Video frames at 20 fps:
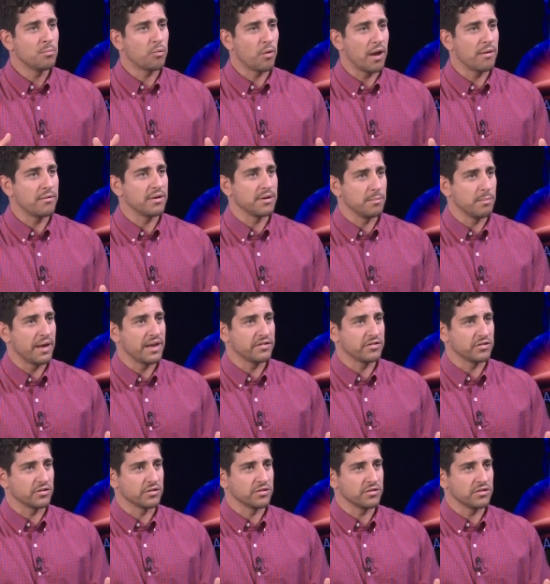private
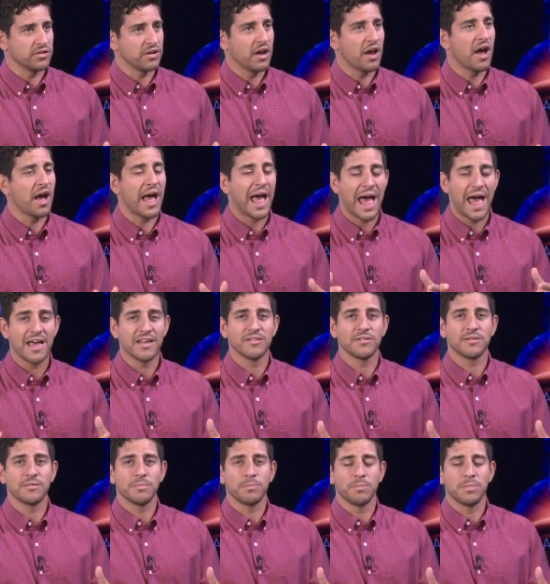investors
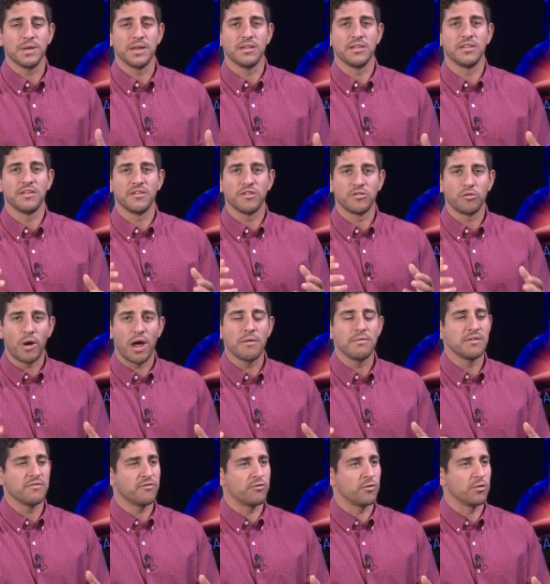has been the
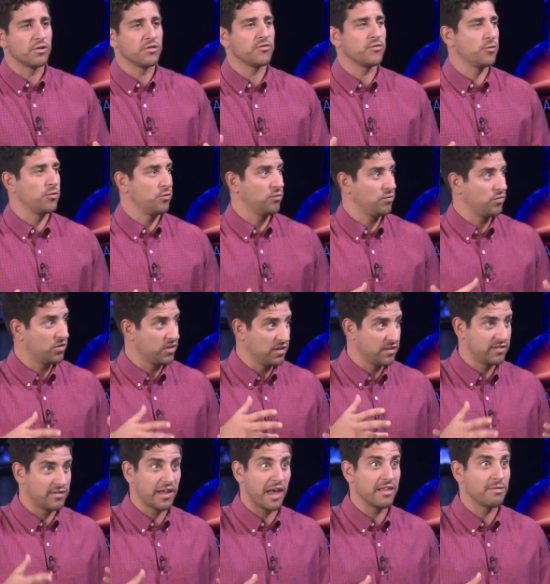driving force for
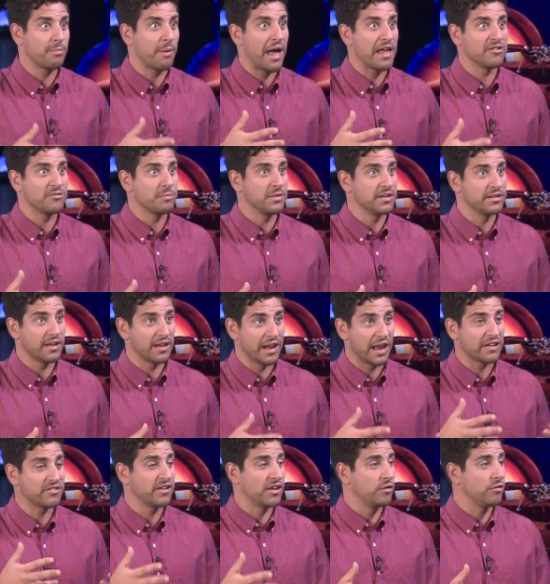this advancement and
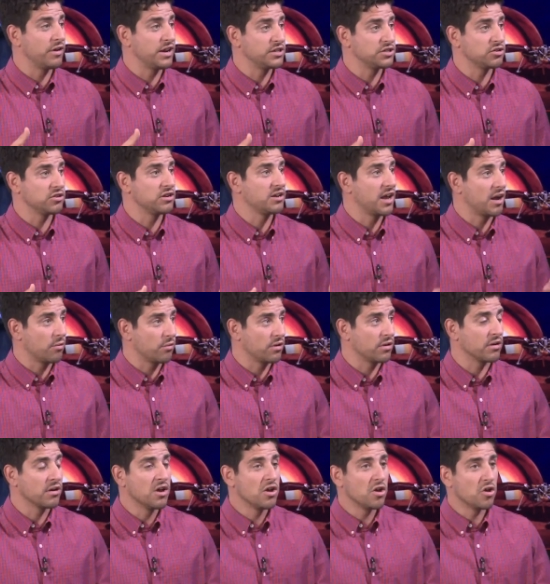acceleration in
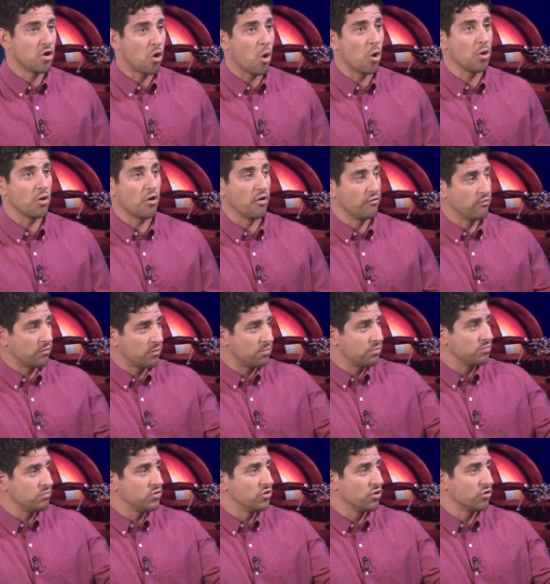our goal of,
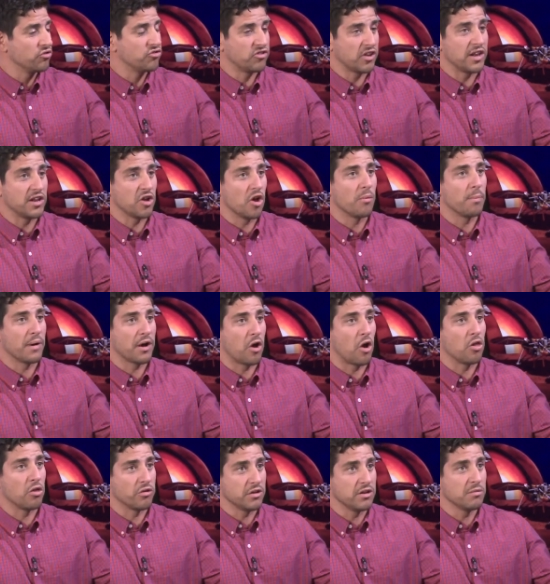you know, setting up a
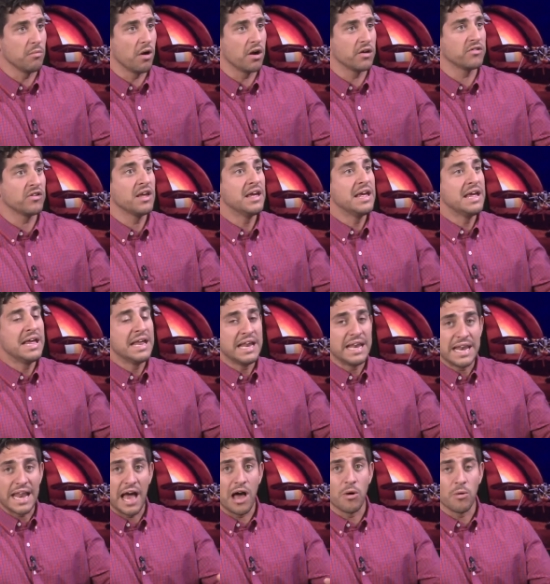colony in Mars.
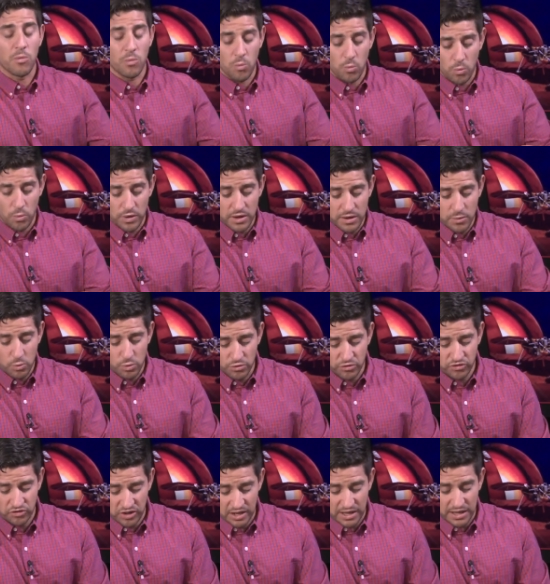Now, we will
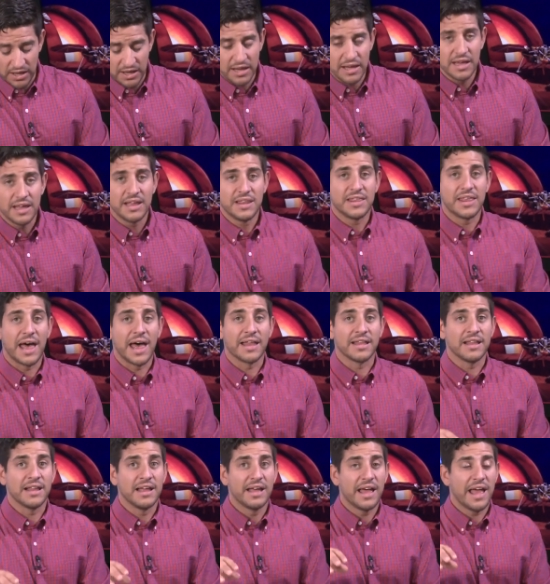see
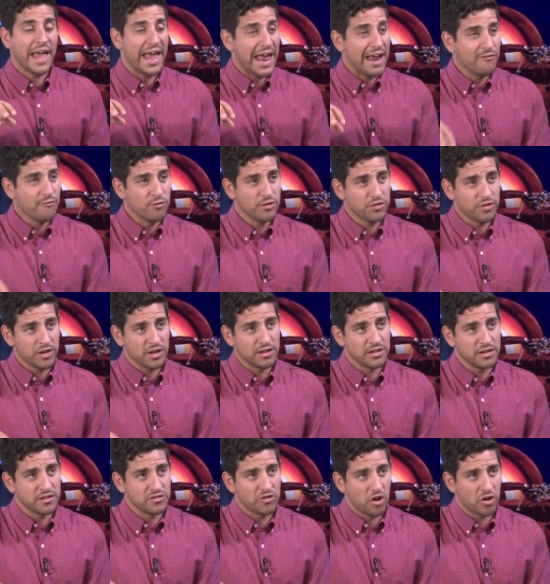that everything in
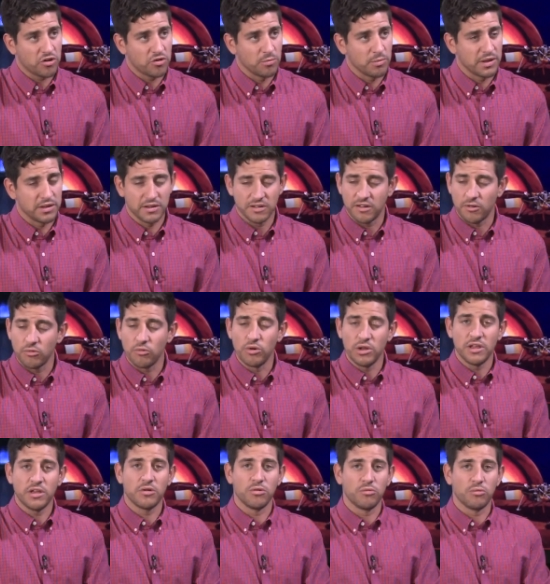this document, this is a
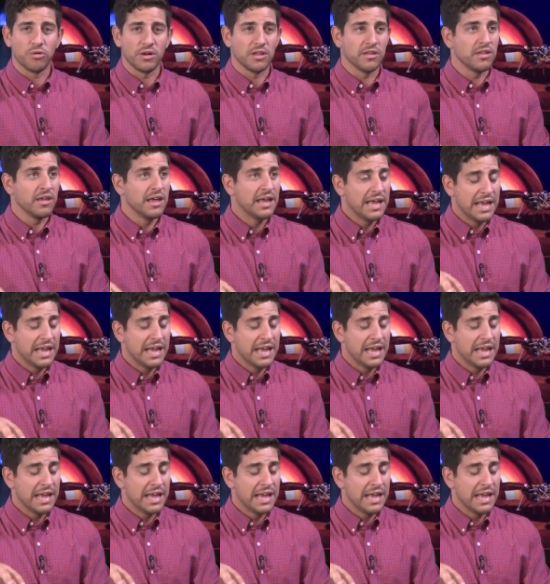really good read,